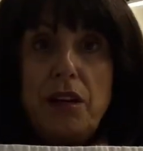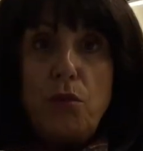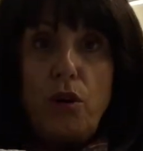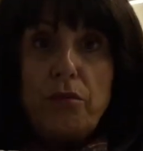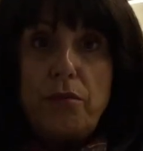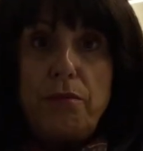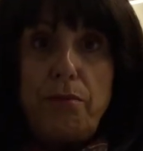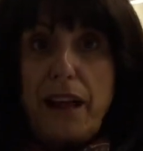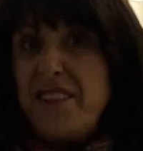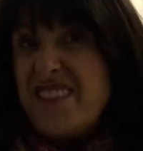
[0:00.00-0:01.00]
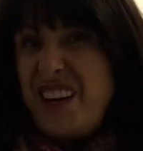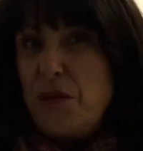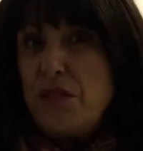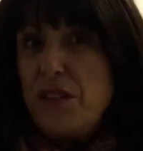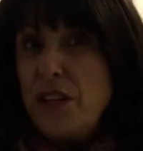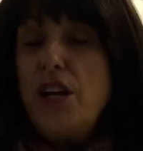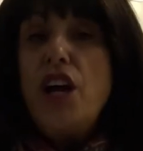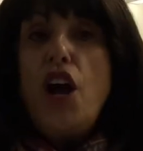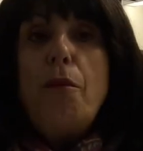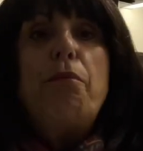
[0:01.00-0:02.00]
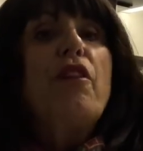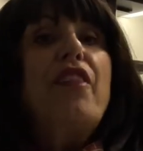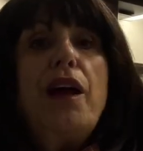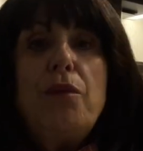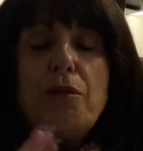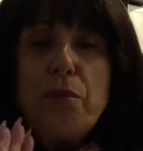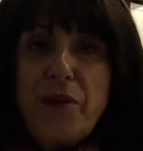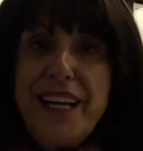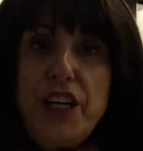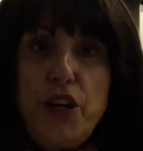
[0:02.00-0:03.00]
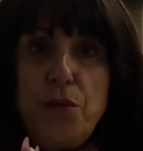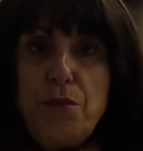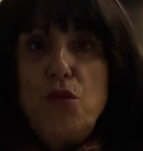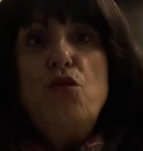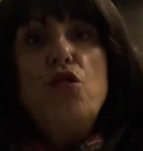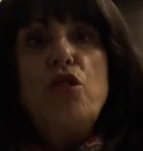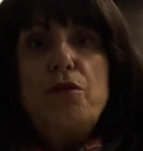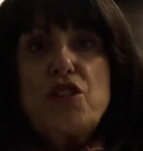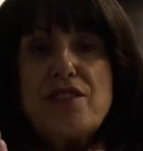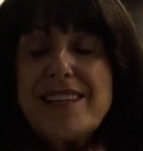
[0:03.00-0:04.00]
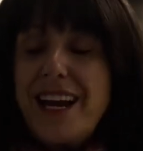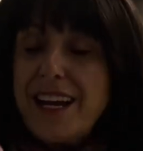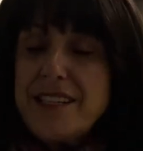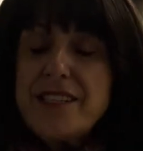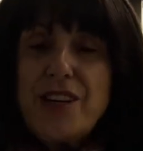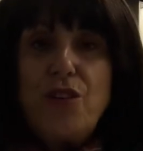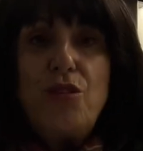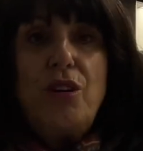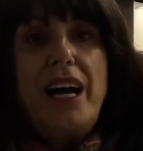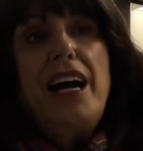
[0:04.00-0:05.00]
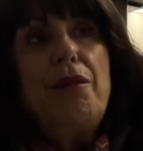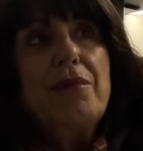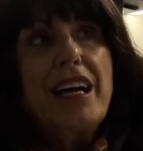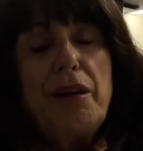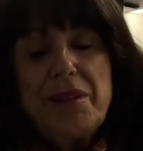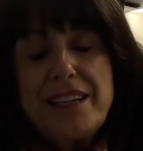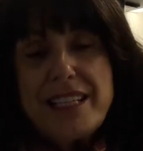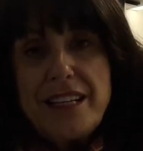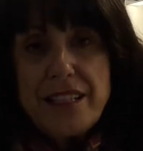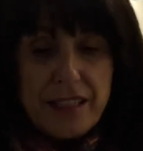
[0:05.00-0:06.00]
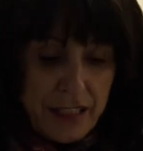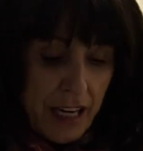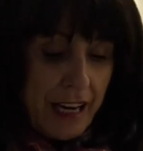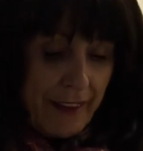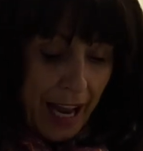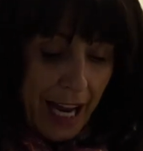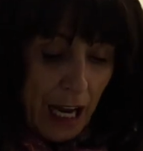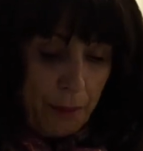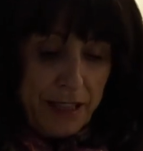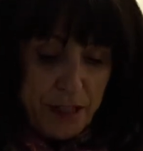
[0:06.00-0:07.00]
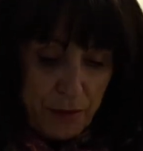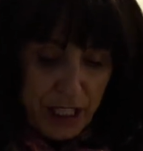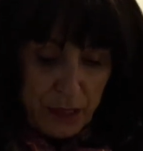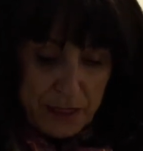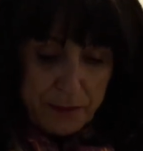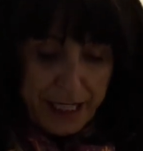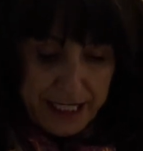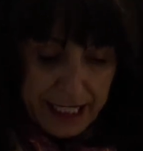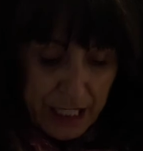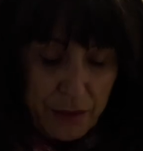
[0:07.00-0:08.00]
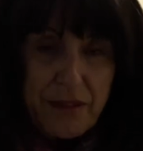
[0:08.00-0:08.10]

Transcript: one bath towel, but they will bring you more. Just ask your cabin attendant. They're happy to bring you as many towels.